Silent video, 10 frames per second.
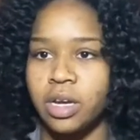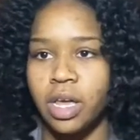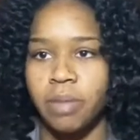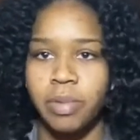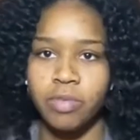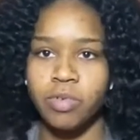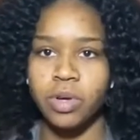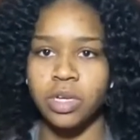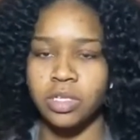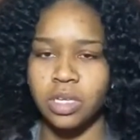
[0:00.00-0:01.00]
Like, but of
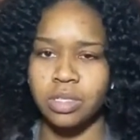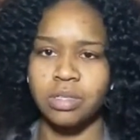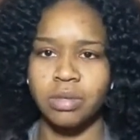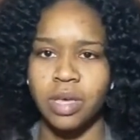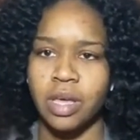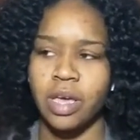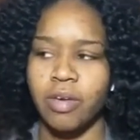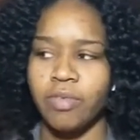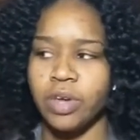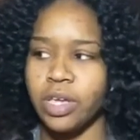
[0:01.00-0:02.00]
course, that's
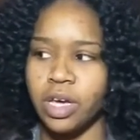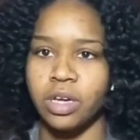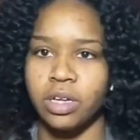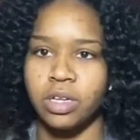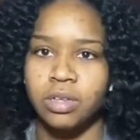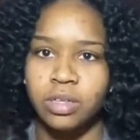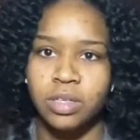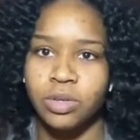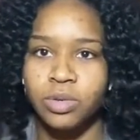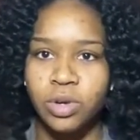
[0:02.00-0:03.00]
every young
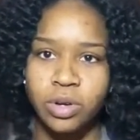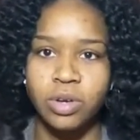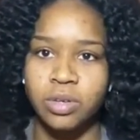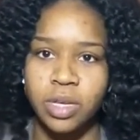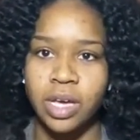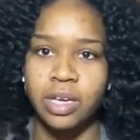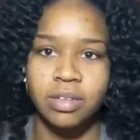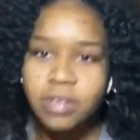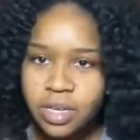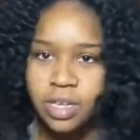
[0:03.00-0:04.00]
little girl, like
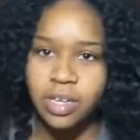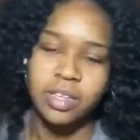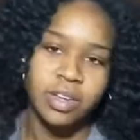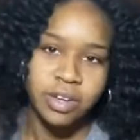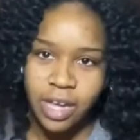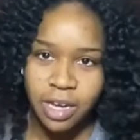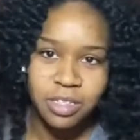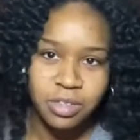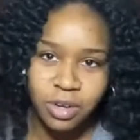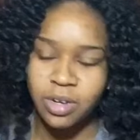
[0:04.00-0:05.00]
their daddy's
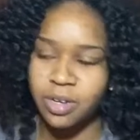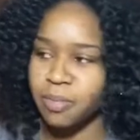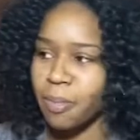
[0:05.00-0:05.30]
girl.